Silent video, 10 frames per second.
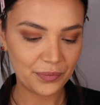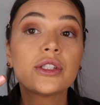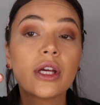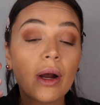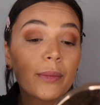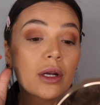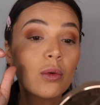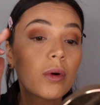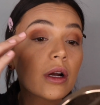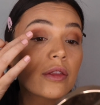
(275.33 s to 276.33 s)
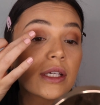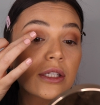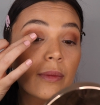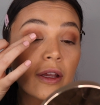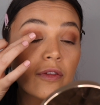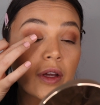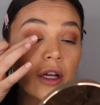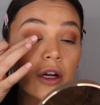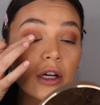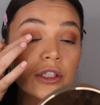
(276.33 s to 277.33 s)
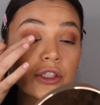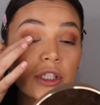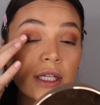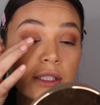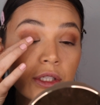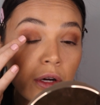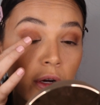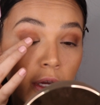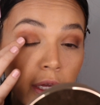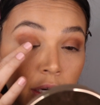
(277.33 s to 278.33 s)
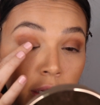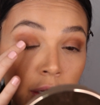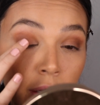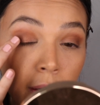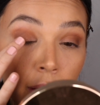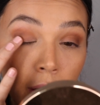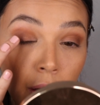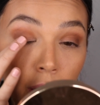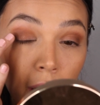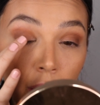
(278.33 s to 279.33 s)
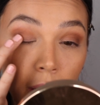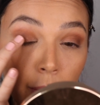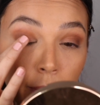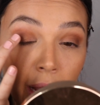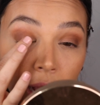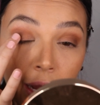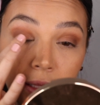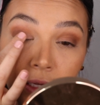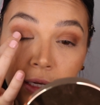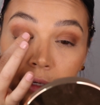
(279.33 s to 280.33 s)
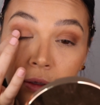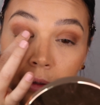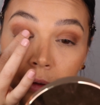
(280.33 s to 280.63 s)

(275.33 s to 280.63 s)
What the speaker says: So I'm gonna work this on my finger just on my eyelid.